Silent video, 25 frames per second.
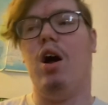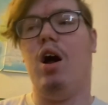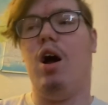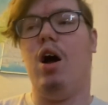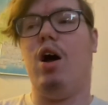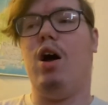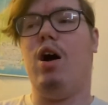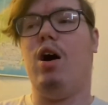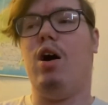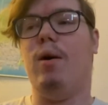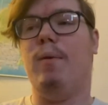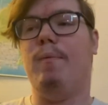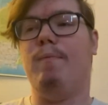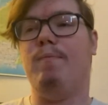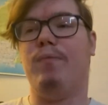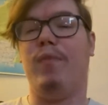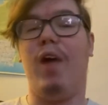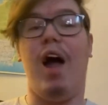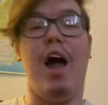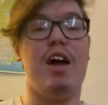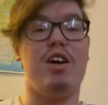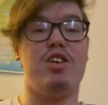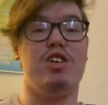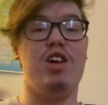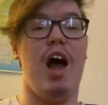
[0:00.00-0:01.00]

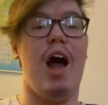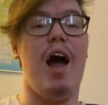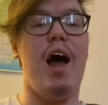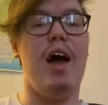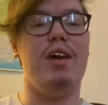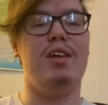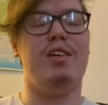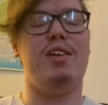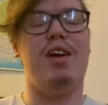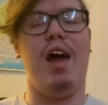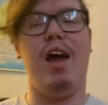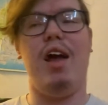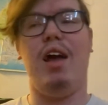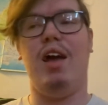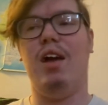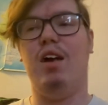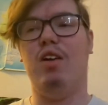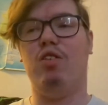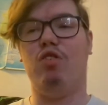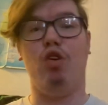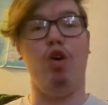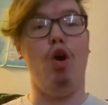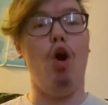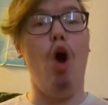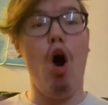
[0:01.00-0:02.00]
Hand get
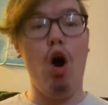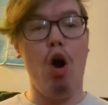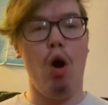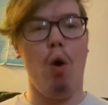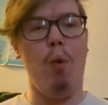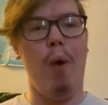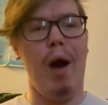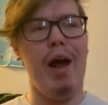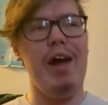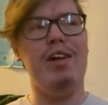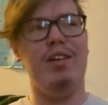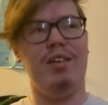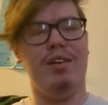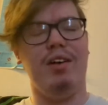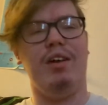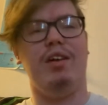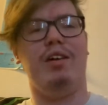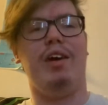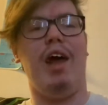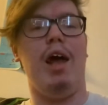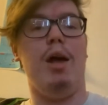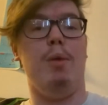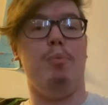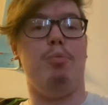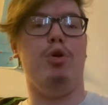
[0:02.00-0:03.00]
his
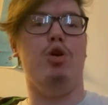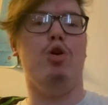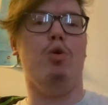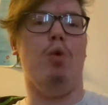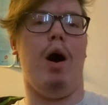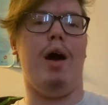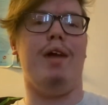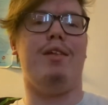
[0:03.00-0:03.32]
long-awaited debut,